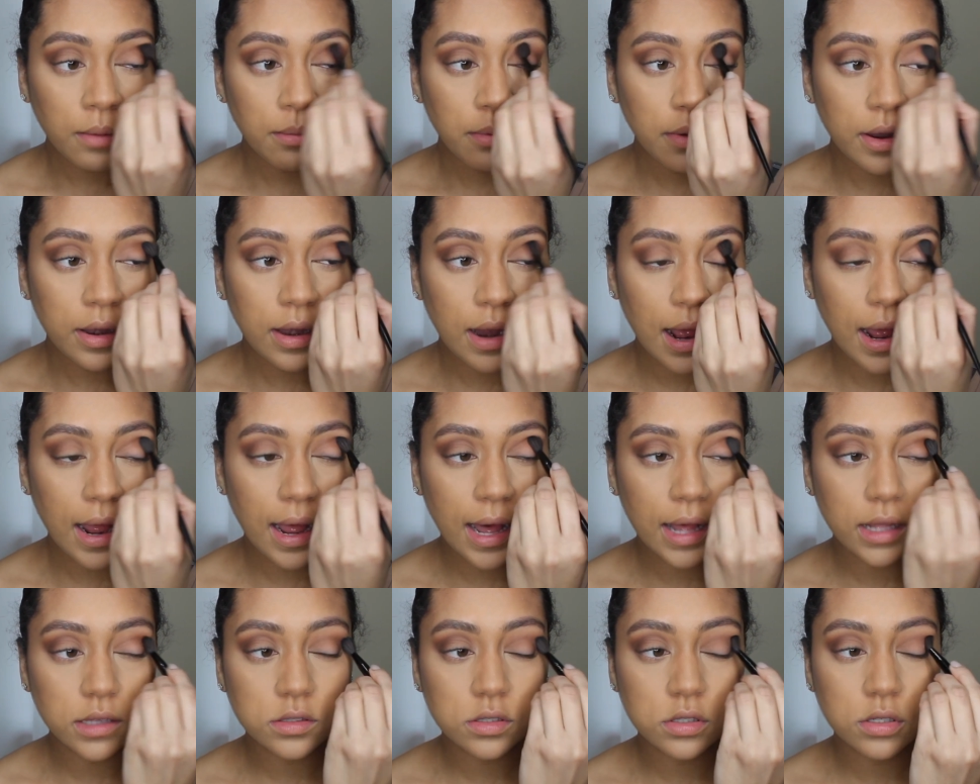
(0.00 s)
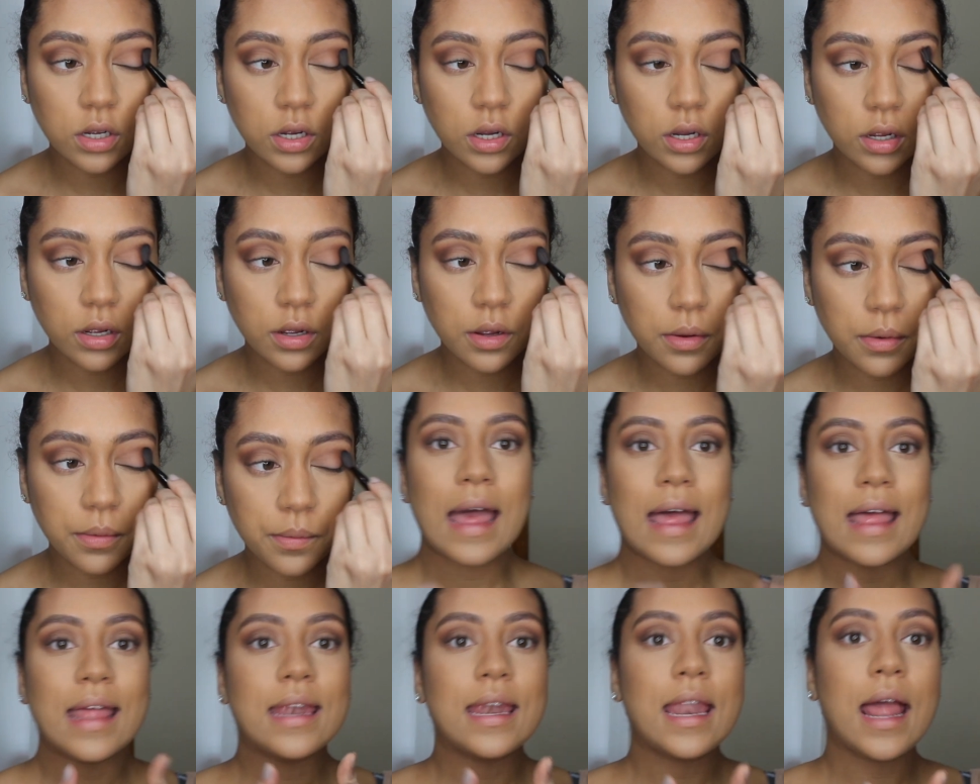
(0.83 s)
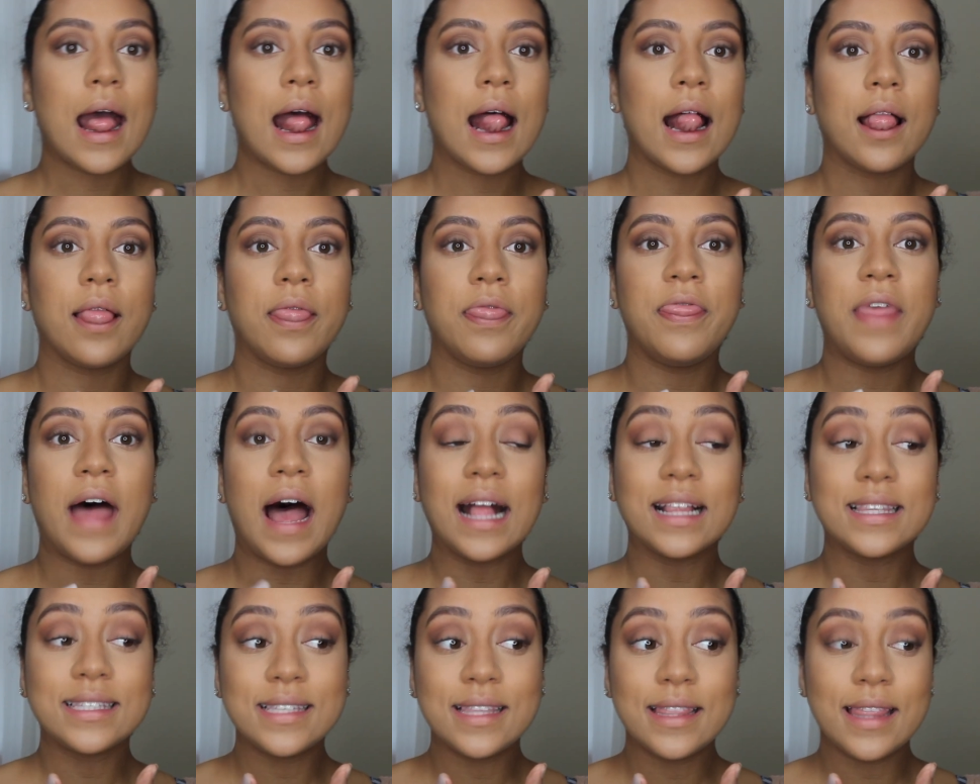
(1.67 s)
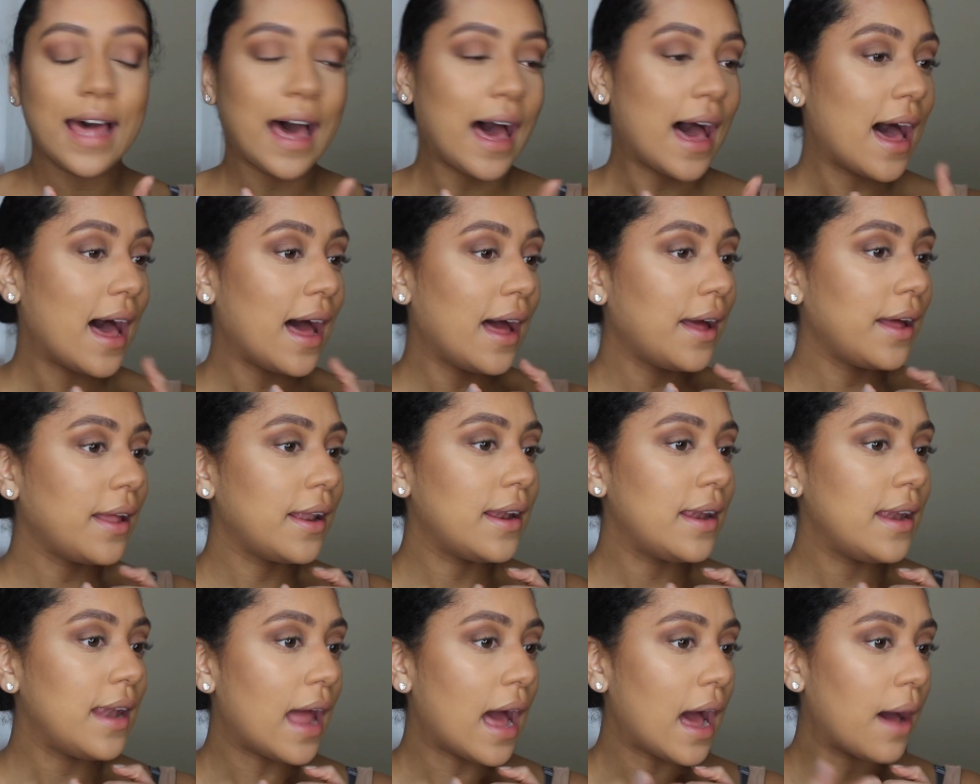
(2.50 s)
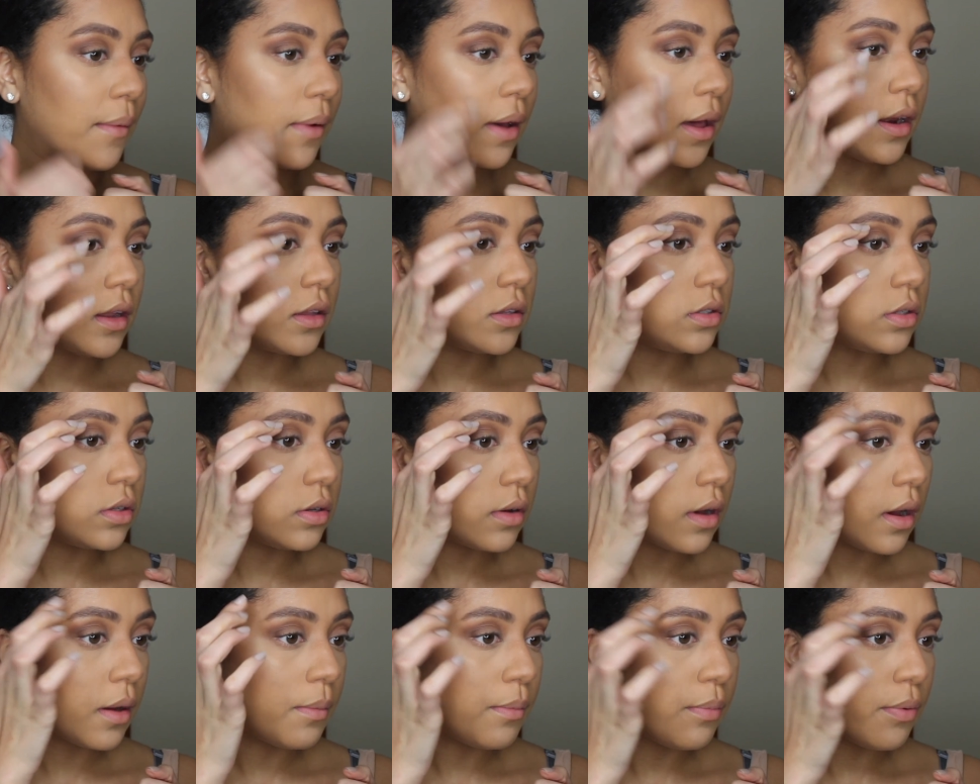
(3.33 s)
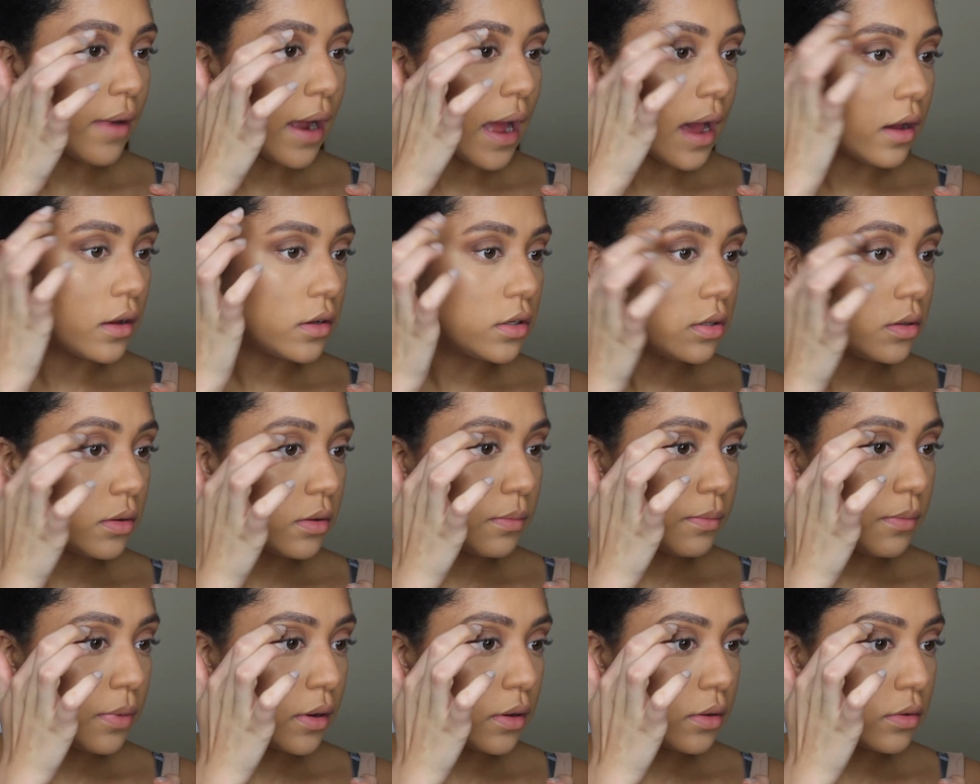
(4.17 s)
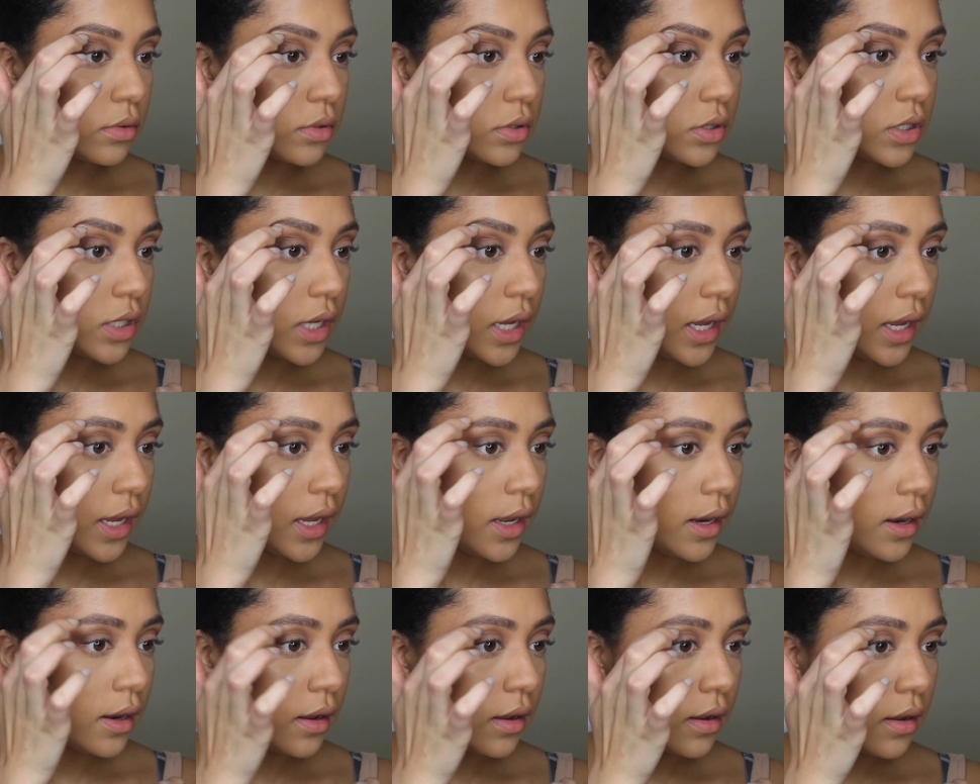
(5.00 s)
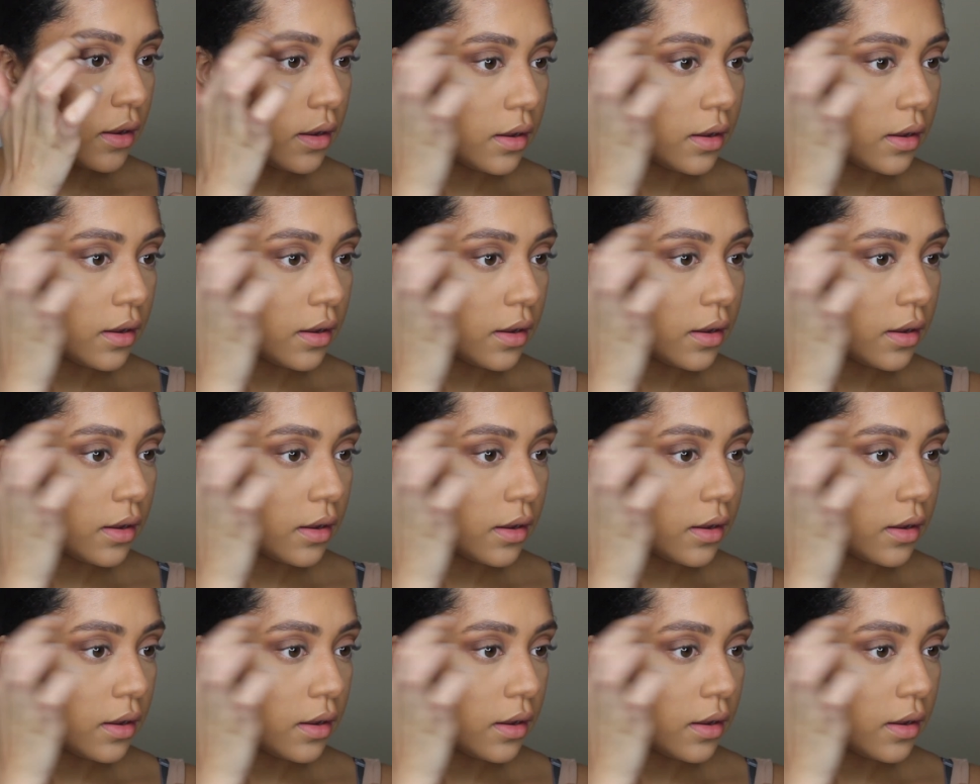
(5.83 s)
but not as dark. And that's that. Now I'm going to do a brow bone shade